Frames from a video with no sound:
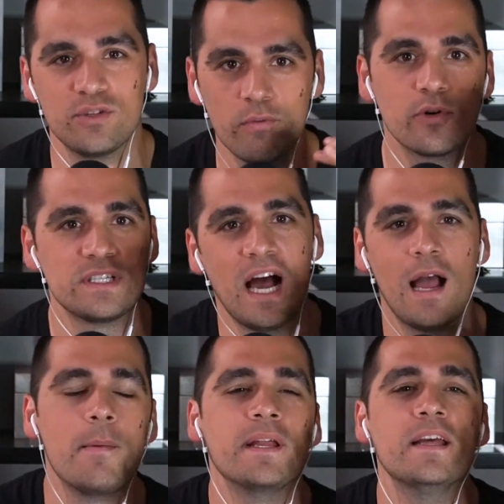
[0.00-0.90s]
So over
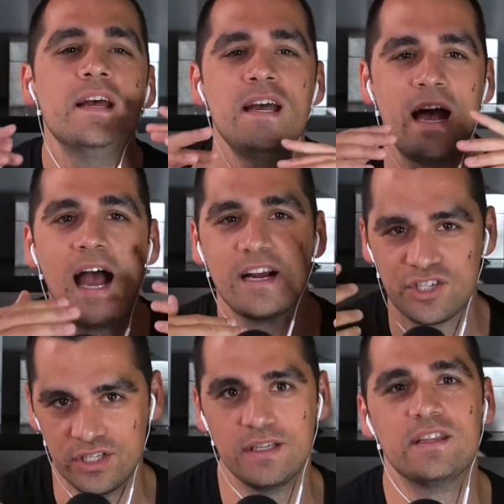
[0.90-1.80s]
time, I mean, I
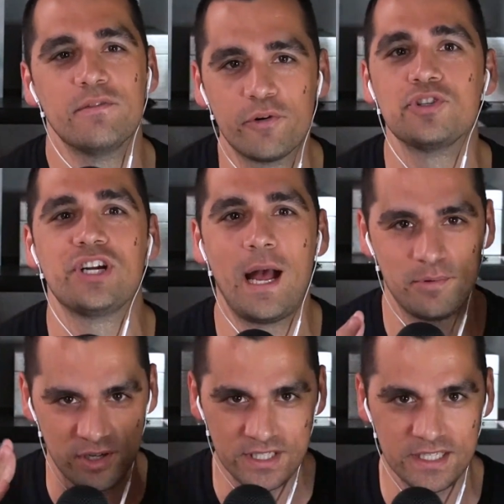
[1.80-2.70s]
actually, in the first
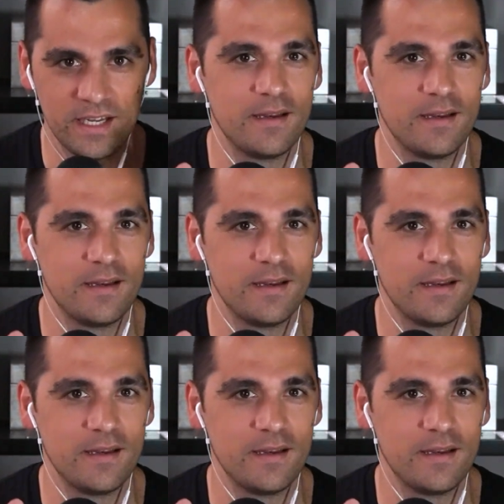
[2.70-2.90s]
chapter, as I said,